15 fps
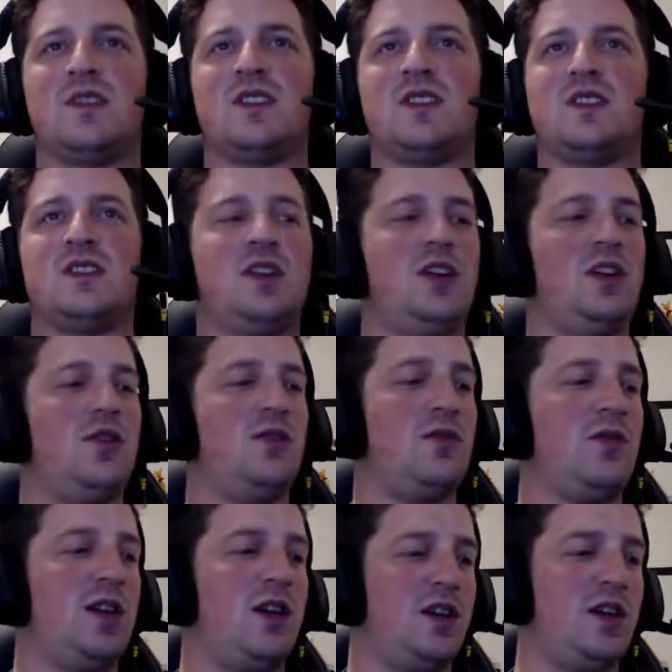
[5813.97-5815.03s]
See
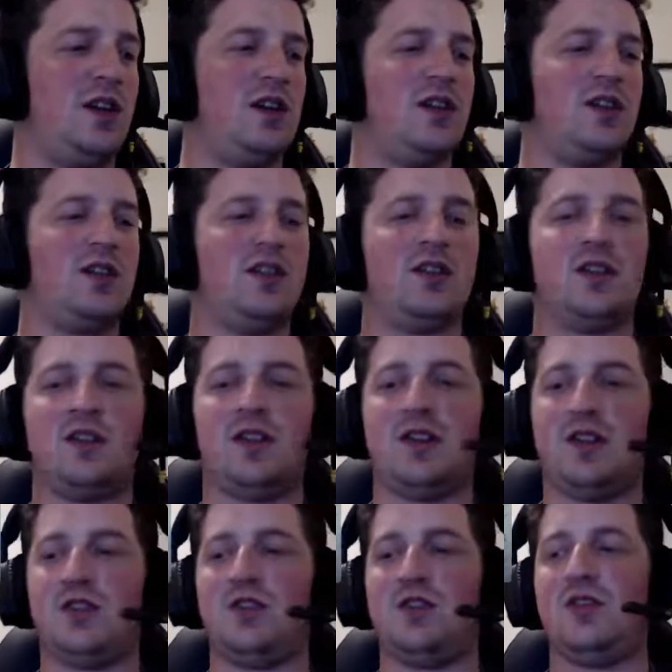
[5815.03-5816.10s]
you in
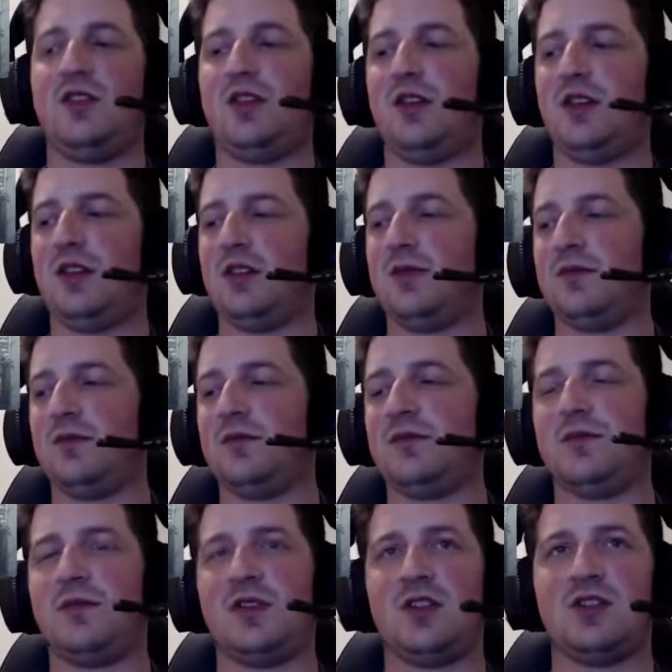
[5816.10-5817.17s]
the new year,
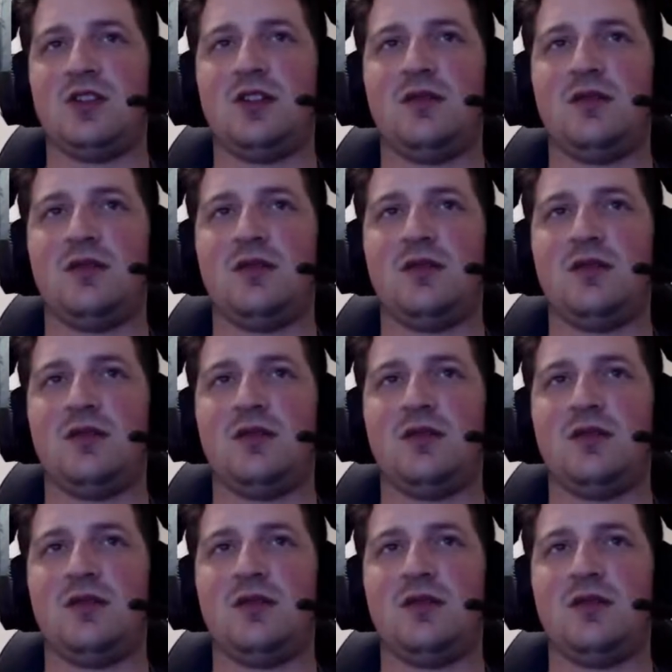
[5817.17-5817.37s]
potentially.